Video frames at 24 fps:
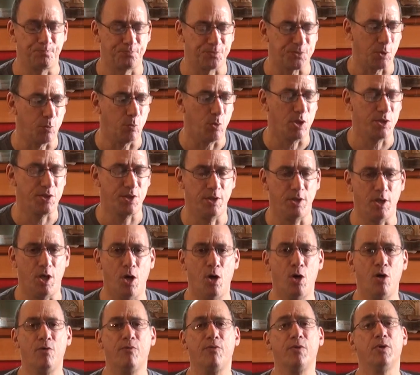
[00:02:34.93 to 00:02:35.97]
It wasn't
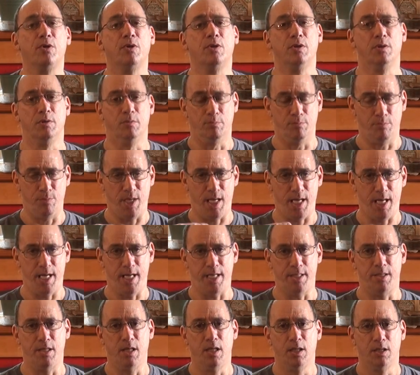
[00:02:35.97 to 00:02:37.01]
over
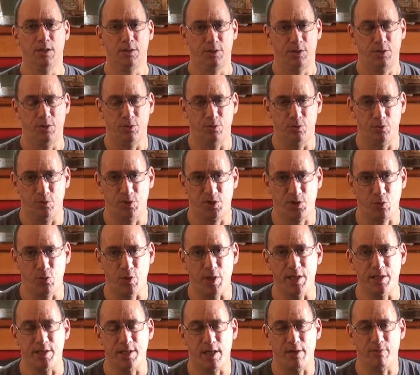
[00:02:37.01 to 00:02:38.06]
made to
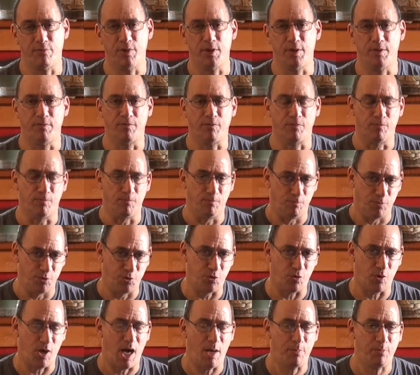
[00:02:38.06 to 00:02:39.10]
squeeze every
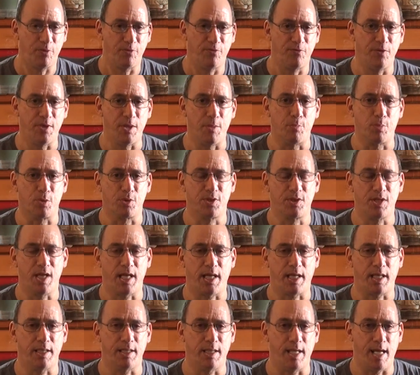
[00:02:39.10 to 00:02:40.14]
drop of feet per
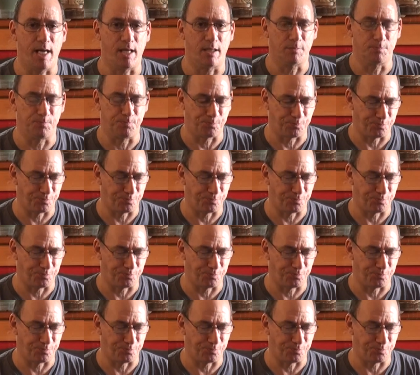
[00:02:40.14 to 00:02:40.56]
second out.